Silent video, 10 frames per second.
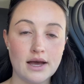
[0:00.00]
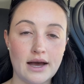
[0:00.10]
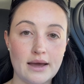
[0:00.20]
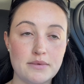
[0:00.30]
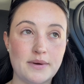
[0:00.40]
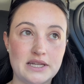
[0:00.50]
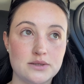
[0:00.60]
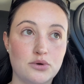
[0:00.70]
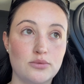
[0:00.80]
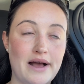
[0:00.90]
I'm about to
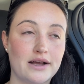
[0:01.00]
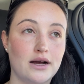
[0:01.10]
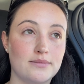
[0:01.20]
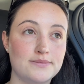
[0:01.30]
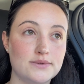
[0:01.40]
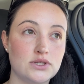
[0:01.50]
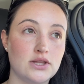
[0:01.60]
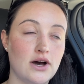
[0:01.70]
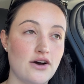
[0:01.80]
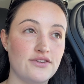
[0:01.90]
pull back up to
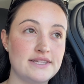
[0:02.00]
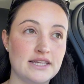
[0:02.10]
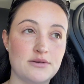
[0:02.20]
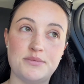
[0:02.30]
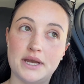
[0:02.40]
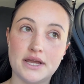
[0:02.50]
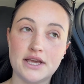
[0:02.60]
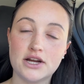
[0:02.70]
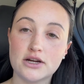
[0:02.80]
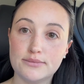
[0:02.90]
the office in a minute
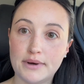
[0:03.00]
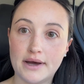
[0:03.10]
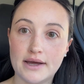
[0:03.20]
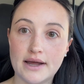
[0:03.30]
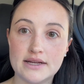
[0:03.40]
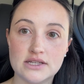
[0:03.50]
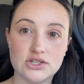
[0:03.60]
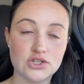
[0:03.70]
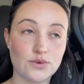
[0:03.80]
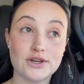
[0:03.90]
here, but I did
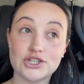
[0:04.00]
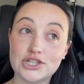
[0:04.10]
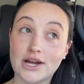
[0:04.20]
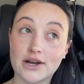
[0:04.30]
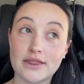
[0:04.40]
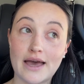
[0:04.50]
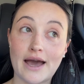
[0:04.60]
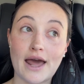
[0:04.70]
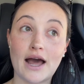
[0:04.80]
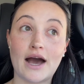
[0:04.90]
just want to share
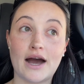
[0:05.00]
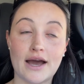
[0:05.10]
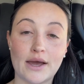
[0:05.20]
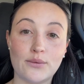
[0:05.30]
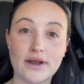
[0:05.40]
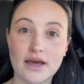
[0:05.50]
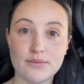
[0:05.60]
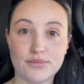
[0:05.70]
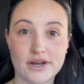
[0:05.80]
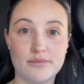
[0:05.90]
that I went ahead
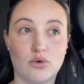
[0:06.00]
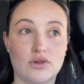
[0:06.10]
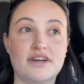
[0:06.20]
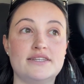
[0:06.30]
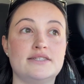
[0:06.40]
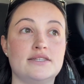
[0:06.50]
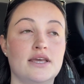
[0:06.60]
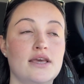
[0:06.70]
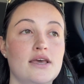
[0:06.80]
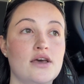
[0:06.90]
and pre-bolused
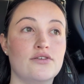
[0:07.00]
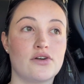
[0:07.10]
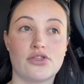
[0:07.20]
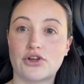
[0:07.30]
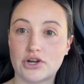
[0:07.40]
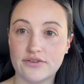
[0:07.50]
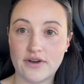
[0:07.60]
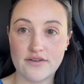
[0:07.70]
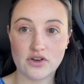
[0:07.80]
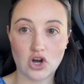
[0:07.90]
for
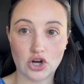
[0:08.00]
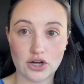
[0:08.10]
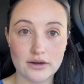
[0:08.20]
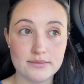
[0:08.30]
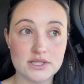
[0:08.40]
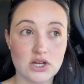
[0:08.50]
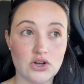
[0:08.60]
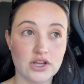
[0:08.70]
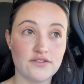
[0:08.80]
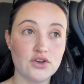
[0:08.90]
35 carbs.
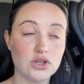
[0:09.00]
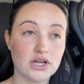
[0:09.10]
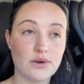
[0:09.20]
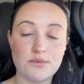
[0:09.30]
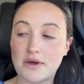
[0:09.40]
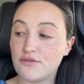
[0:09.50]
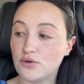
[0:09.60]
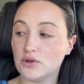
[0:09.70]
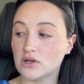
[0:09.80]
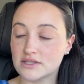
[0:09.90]
I'll give you a look at what my
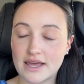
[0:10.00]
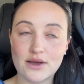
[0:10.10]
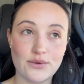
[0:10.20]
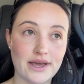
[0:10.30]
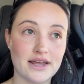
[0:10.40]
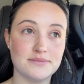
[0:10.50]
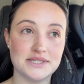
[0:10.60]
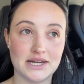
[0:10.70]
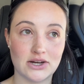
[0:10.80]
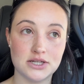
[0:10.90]
food looks like when I get
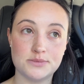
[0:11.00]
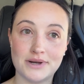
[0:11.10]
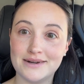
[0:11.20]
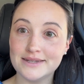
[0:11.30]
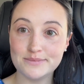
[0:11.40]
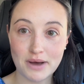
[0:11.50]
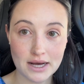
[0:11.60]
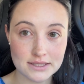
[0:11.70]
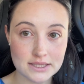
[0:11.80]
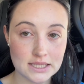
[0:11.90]
upstairs, but it is
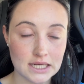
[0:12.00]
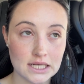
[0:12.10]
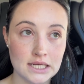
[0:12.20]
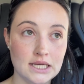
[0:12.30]
pasta,